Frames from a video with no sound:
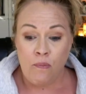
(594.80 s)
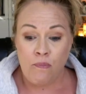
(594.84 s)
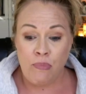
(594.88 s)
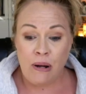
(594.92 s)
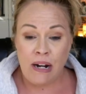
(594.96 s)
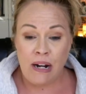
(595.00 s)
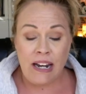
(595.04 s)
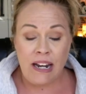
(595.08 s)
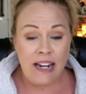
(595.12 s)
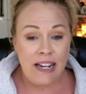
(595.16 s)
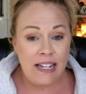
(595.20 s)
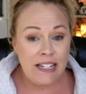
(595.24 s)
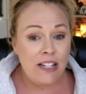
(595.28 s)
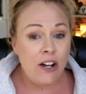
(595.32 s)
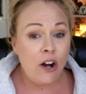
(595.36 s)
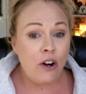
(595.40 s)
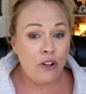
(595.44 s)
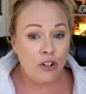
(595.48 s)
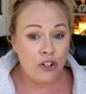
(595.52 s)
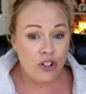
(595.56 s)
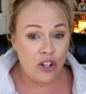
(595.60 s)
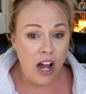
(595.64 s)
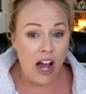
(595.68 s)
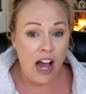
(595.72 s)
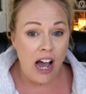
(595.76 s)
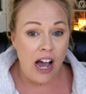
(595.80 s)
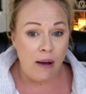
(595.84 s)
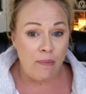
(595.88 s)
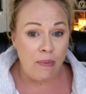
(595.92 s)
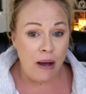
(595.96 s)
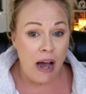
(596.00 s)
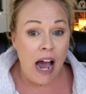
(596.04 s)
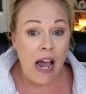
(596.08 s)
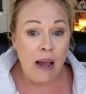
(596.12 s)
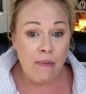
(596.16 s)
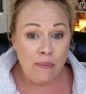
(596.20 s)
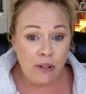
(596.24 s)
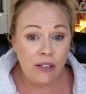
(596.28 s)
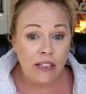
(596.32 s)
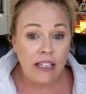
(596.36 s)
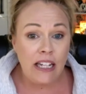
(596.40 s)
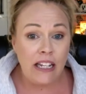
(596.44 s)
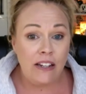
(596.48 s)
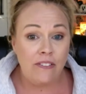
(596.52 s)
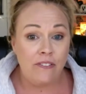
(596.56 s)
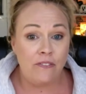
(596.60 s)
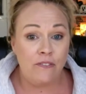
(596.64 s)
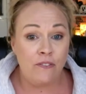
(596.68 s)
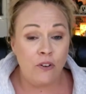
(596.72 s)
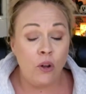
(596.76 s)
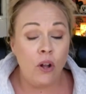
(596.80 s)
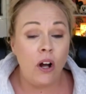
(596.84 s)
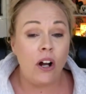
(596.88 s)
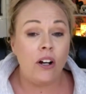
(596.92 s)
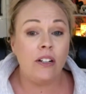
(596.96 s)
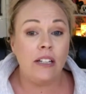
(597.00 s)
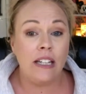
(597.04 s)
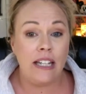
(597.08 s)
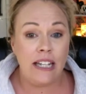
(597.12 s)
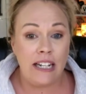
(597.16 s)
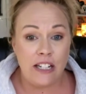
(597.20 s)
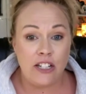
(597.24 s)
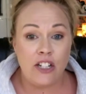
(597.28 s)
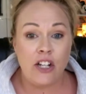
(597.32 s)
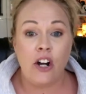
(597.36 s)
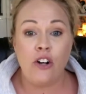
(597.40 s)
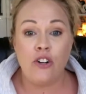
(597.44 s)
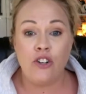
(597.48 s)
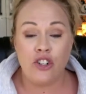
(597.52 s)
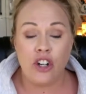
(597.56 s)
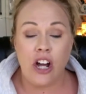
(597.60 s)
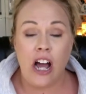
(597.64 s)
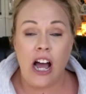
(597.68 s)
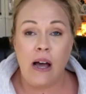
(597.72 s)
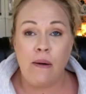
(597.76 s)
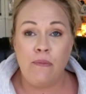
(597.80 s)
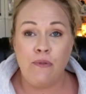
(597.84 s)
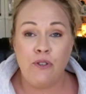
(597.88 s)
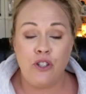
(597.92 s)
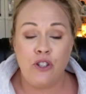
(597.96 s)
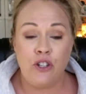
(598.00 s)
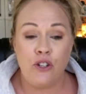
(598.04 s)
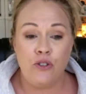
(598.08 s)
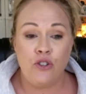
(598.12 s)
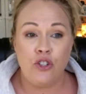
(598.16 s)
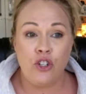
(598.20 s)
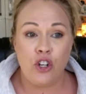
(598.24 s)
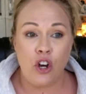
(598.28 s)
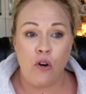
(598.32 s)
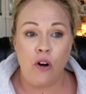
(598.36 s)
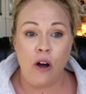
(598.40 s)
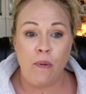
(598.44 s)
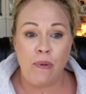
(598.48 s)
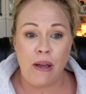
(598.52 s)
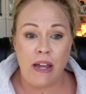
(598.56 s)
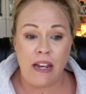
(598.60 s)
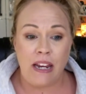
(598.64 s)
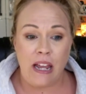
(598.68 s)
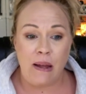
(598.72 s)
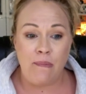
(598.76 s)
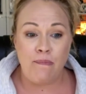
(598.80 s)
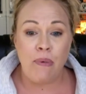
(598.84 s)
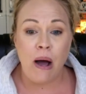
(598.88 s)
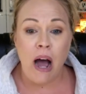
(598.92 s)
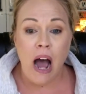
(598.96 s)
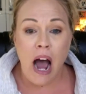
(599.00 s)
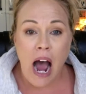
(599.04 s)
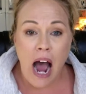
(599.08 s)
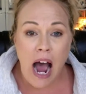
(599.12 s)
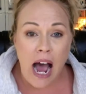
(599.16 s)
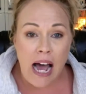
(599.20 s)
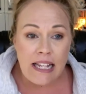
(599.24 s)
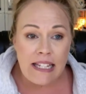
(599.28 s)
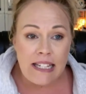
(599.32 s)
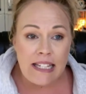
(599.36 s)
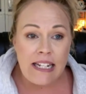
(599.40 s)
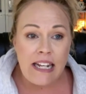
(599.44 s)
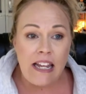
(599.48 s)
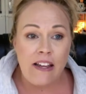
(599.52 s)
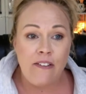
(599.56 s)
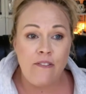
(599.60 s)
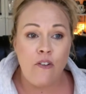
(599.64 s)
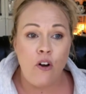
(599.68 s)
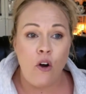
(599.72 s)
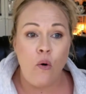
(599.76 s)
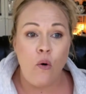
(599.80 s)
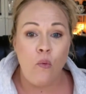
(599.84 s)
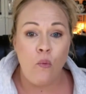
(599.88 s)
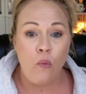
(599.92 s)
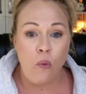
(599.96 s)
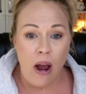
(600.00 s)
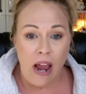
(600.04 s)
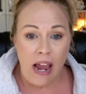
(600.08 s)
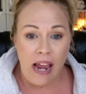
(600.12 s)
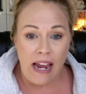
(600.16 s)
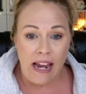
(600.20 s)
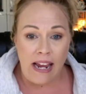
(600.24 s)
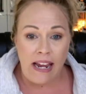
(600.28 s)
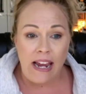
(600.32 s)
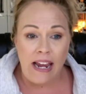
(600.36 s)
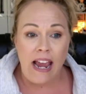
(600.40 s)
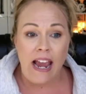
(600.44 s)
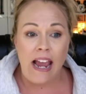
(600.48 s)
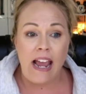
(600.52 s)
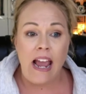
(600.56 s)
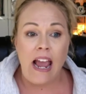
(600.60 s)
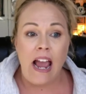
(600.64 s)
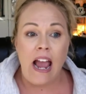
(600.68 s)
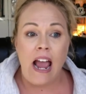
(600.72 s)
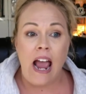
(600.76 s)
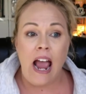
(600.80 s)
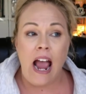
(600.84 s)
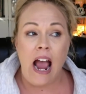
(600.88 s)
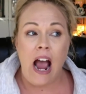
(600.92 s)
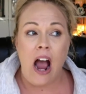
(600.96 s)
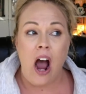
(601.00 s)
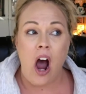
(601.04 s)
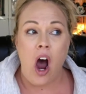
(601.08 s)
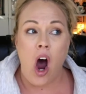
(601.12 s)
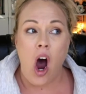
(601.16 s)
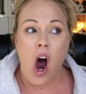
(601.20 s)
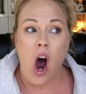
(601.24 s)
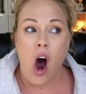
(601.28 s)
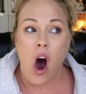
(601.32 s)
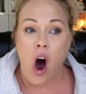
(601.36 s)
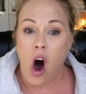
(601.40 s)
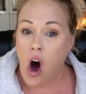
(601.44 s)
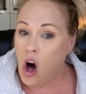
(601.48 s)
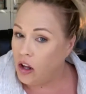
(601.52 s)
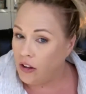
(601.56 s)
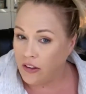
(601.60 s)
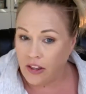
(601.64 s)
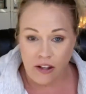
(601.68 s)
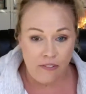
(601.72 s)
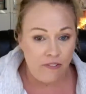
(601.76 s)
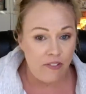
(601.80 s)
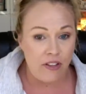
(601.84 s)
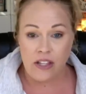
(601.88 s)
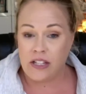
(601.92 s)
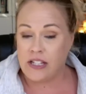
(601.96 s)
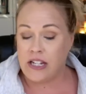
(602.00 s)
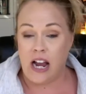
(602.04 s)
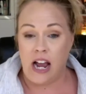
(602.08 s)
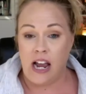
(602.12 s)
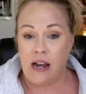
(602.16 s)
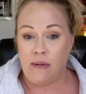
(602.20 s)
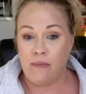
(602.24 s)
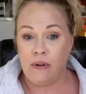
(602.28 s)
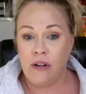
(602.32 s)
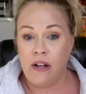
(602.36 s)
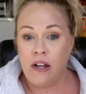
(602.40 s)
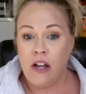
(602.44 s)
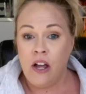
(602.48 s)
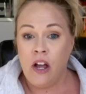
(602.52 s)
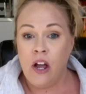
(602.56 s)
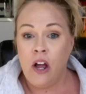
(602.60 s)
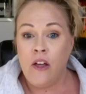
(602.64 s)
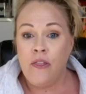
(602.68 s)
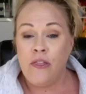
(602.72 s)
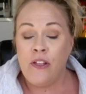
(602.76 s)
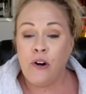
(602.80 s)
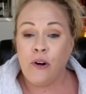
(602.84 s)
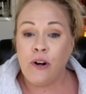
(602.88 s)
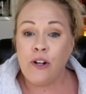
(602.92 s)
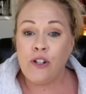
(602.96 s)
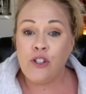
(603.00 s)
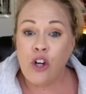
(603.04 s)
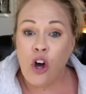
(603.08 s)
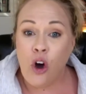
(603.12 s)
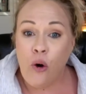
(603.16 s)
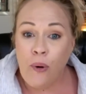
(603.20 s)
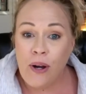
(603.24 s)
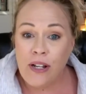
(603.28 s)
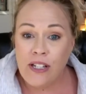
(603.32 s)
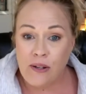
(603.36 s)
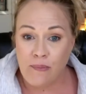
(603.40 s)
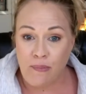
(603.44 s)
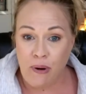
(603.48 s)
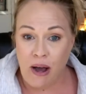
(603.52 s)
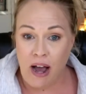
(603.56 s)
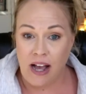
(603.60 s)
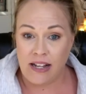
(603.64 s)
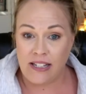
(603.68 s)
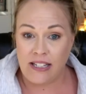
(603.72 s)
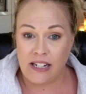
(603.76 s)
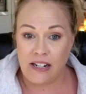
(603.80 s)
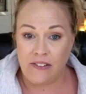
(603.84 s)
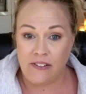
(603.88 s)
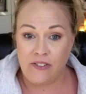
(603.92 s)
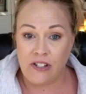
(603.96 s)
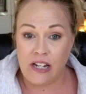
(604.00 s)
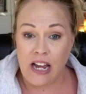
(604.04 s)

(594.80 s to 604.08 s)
but it is our job i believe full heartedly it is our job to show up in a positive way all of the time. There is always a positive